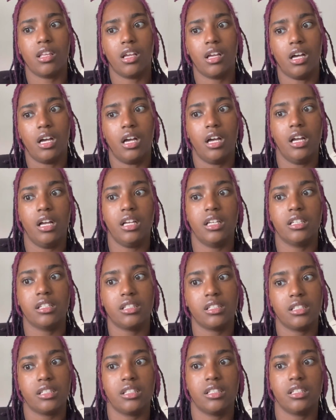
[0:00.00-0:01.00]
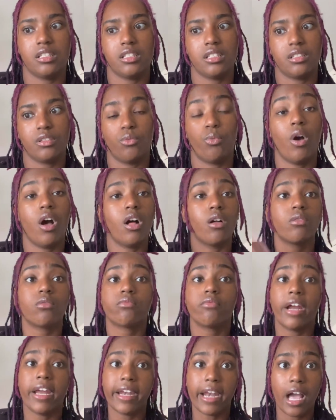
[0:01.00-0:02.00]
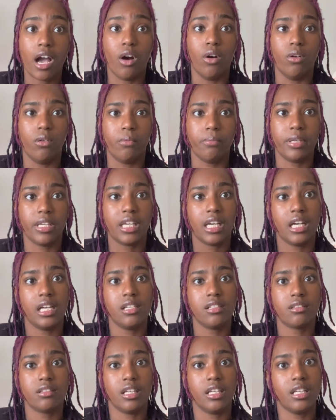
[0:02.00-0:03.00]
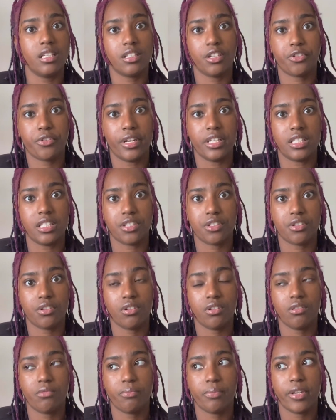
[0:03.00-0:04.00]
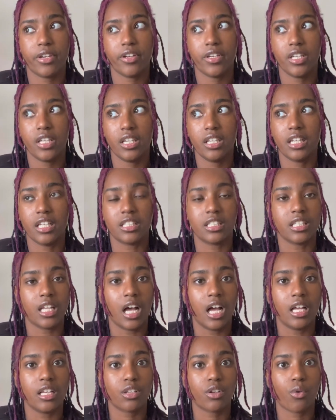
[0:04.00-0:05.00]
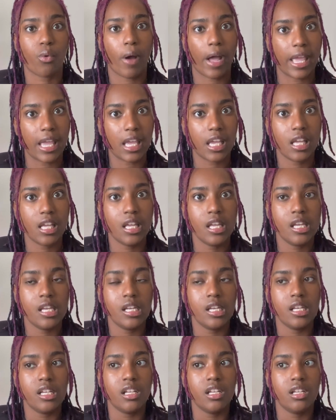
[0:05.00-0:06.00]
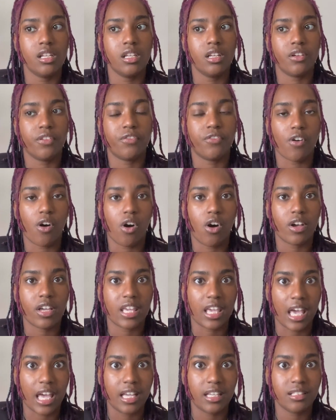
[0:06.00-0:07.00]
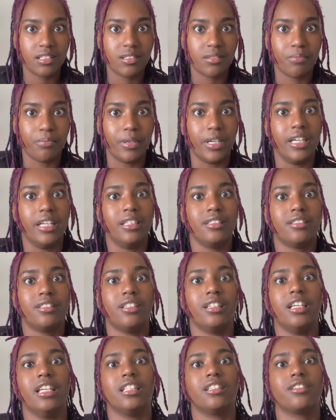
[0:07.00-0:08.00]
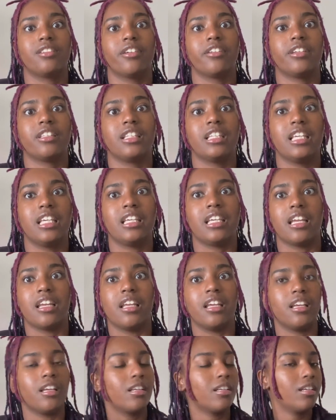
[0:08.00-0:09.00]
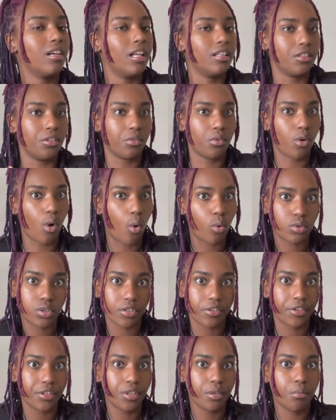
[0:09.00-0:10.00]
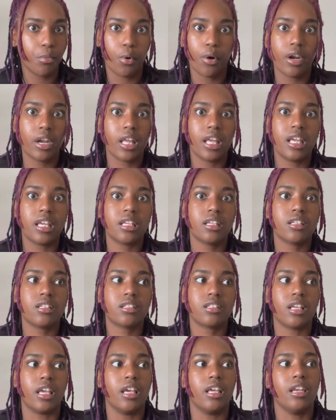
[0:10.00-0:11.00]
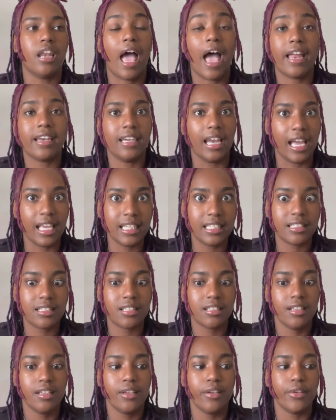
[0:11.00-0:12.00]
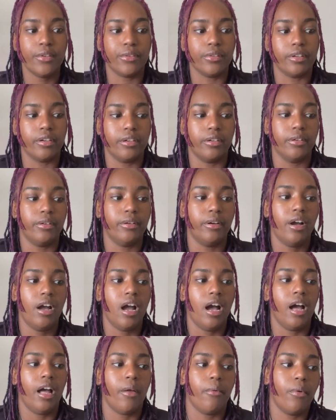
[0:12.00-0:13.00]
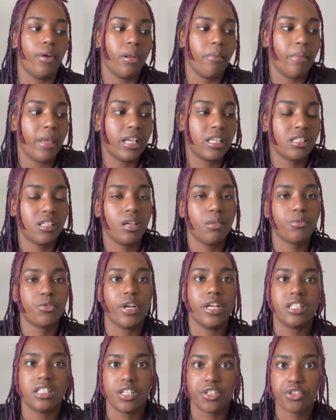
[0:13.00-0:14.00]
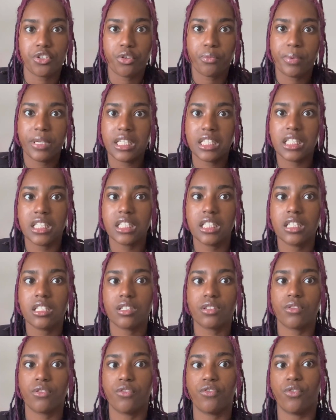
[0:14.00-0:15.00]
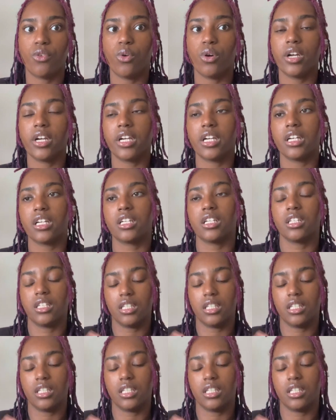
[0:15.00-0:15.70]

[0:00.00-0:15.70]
uh, well, right now because it is a transitional period. It's not quite fall yet, but it's certainly getting a little colder in the mornings and at night. So I want to make some transitional pieces for